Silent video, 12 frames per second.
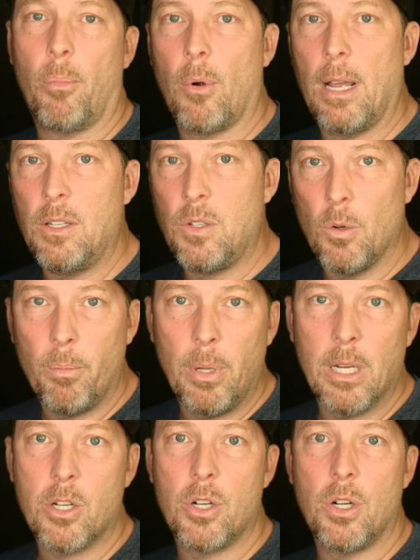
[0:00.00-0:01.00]
price your
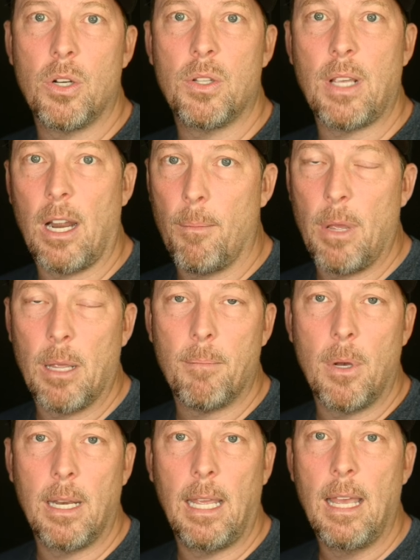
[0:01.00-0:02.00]
pictures, how to make
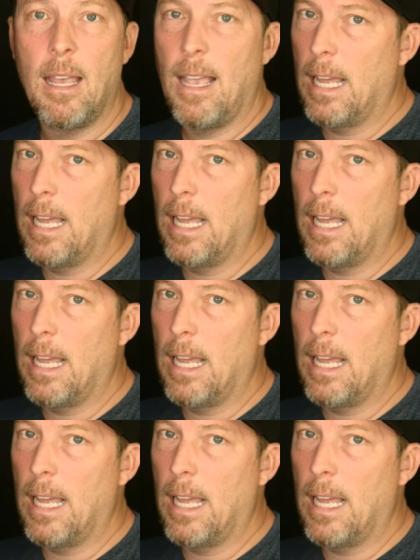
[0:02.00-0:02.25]
money,